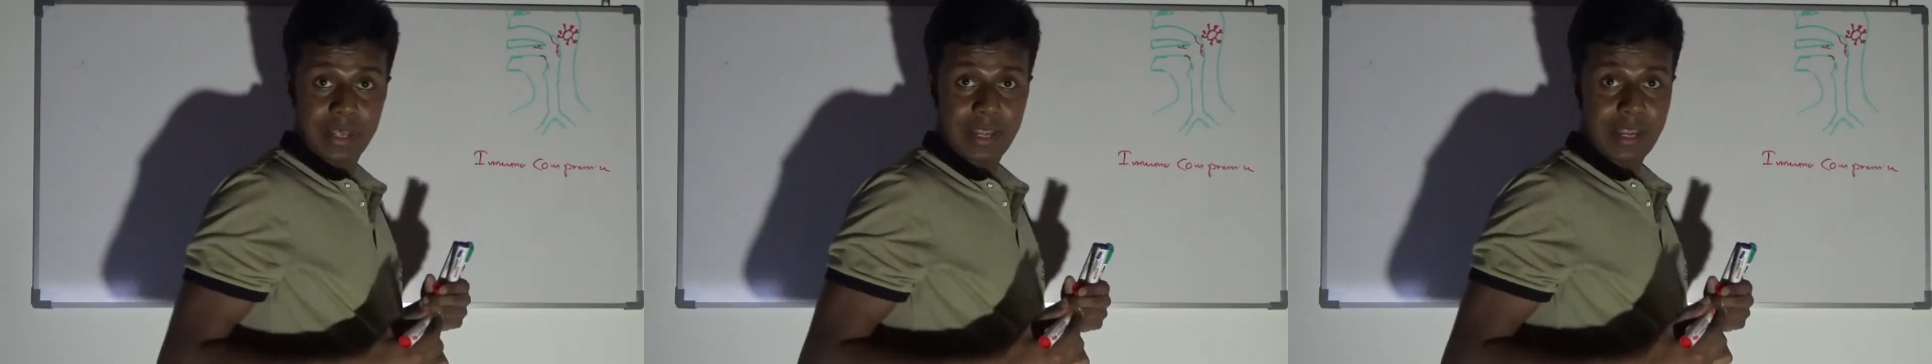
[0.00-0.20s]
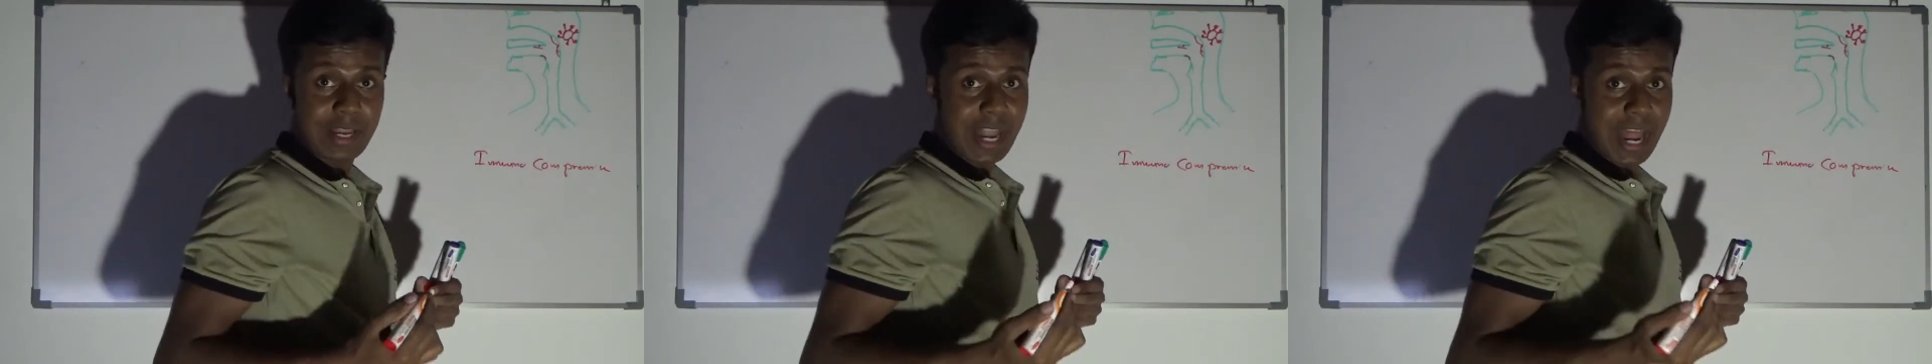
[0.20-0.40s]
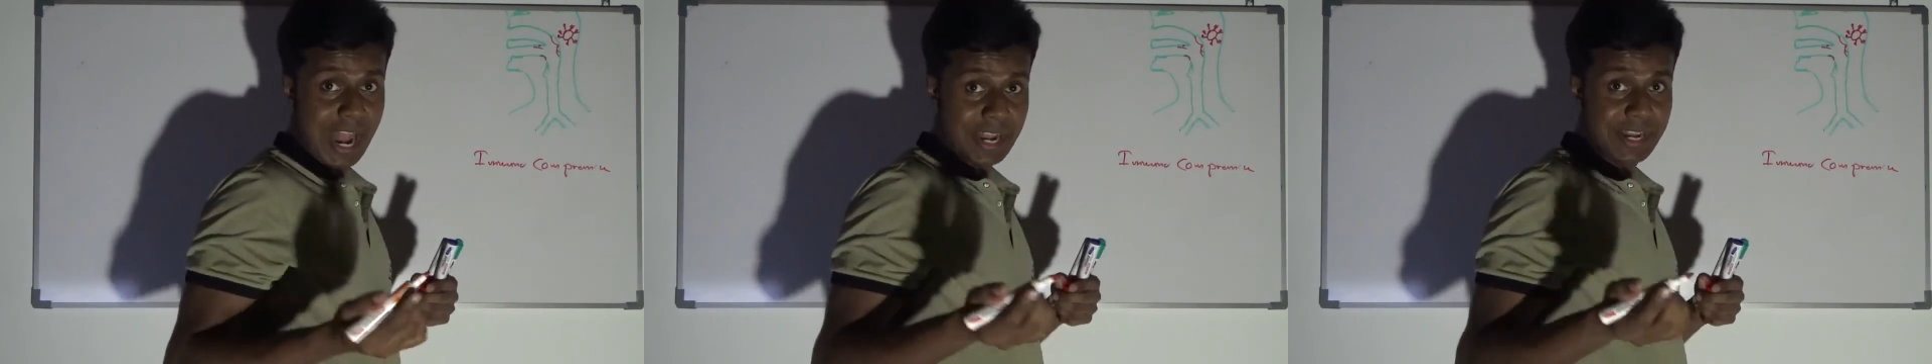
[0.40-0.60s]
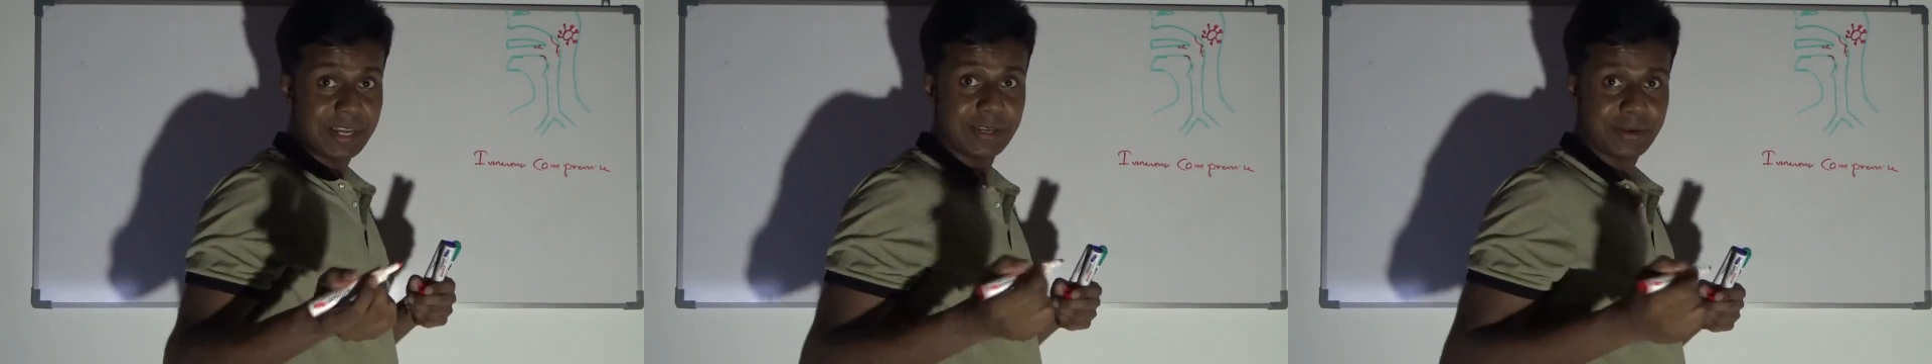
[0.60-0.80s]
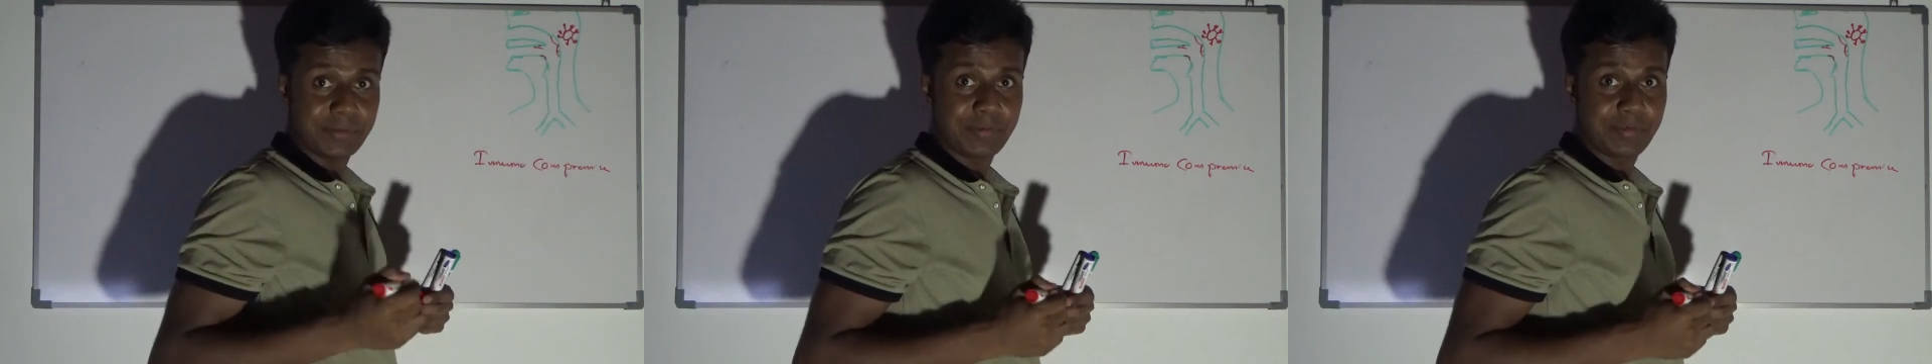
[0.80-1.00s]
in ant,
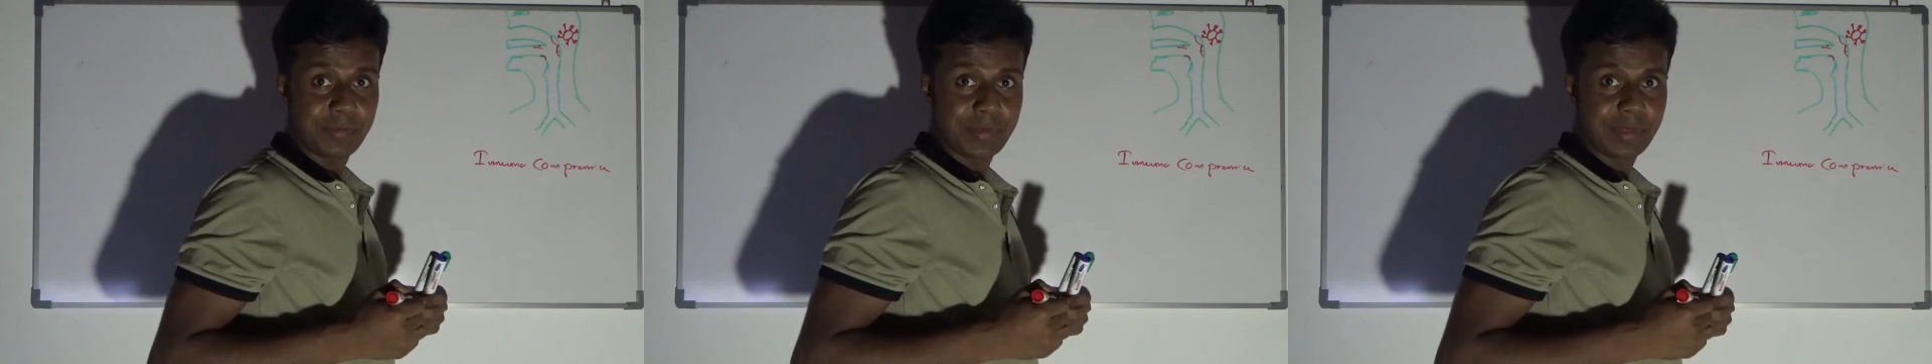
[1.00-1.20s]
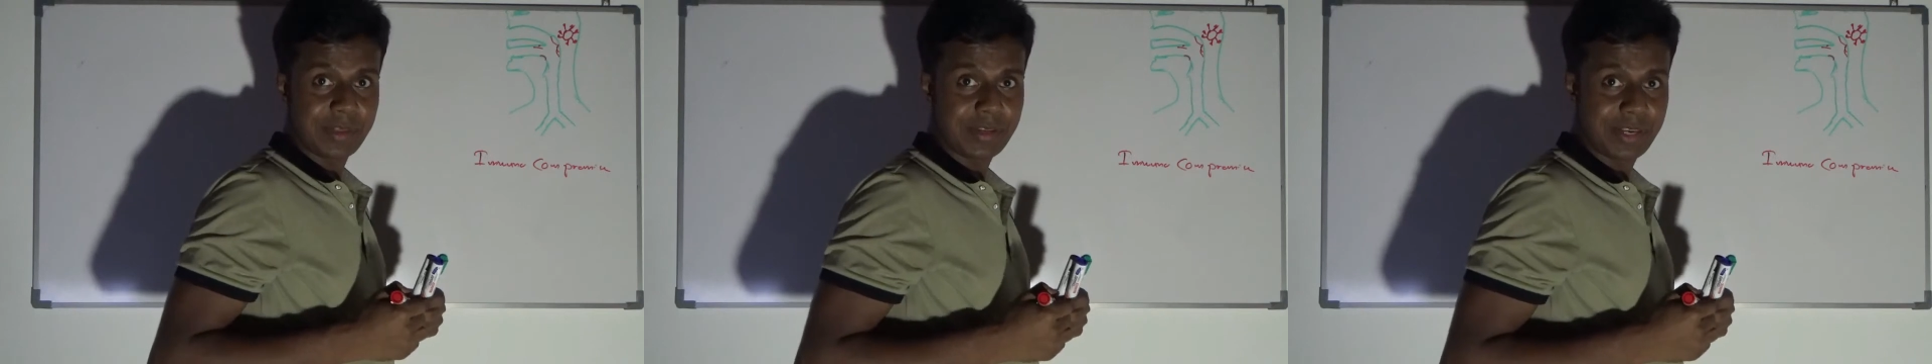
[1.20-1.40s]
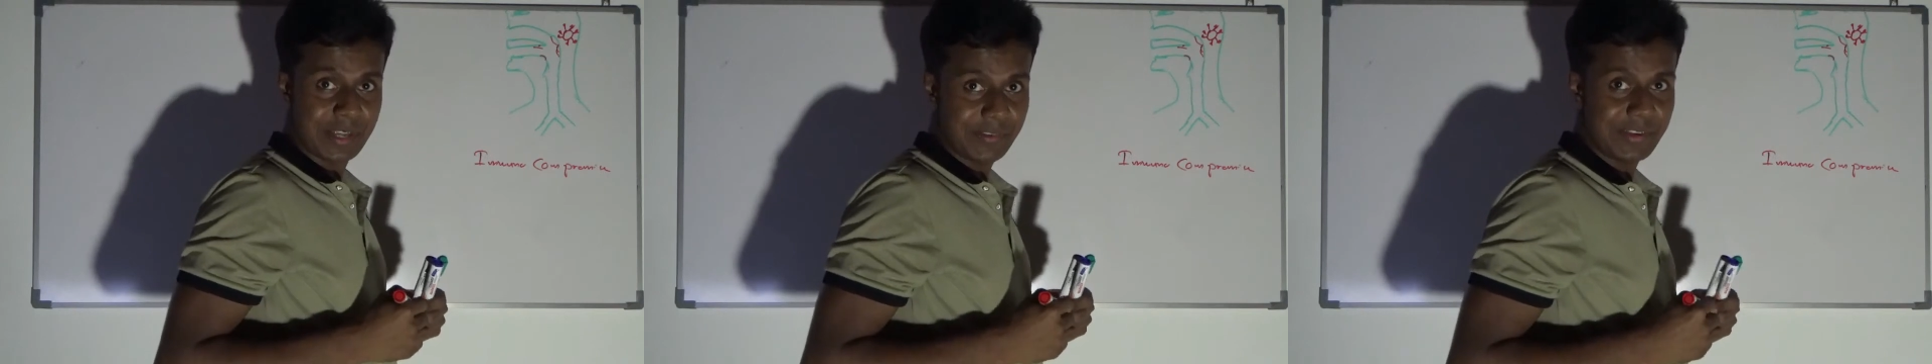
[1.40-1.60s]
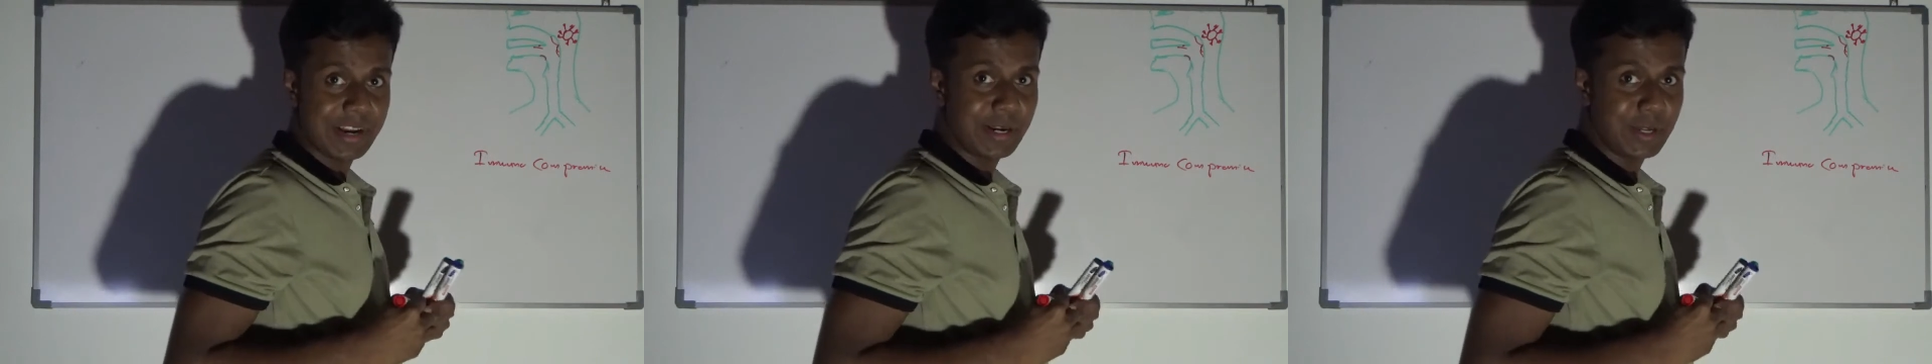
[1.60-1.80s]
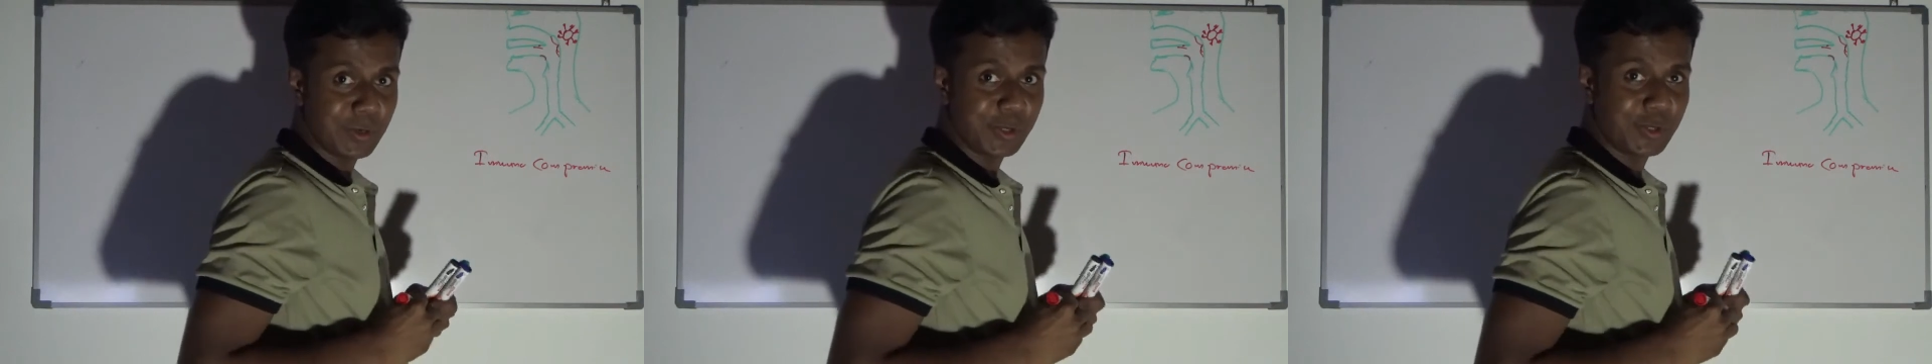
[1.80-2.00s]
TB
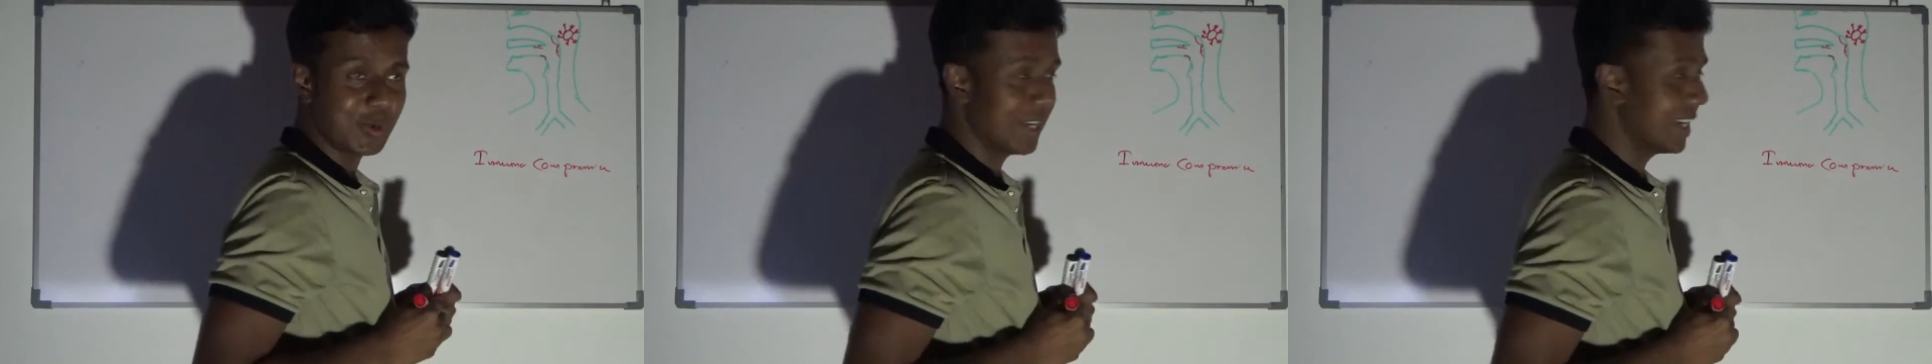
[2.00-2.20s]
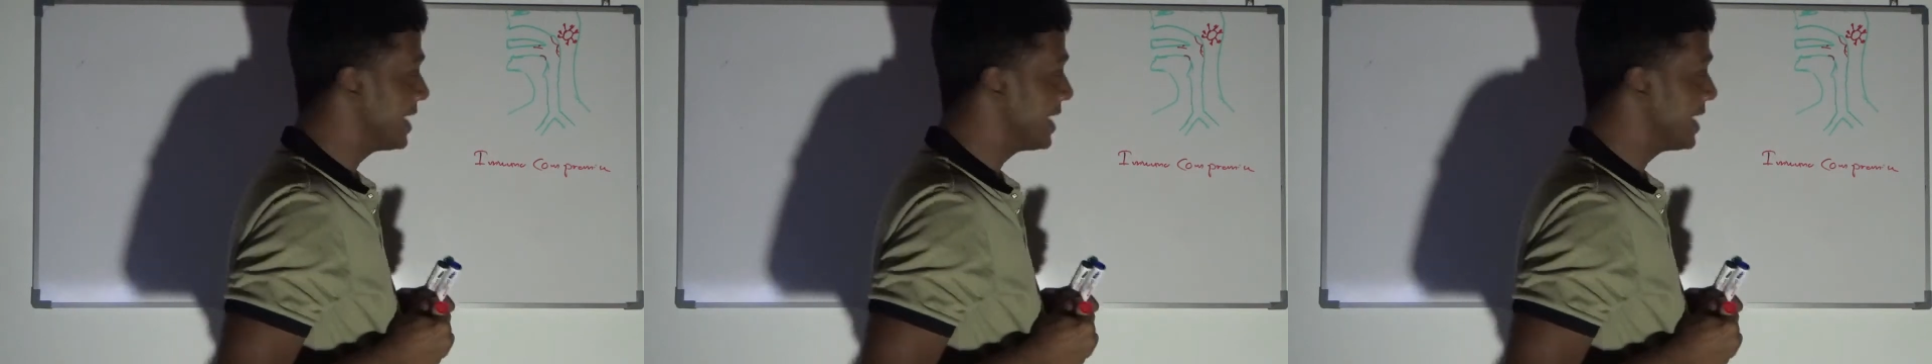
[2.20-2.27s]
as usual.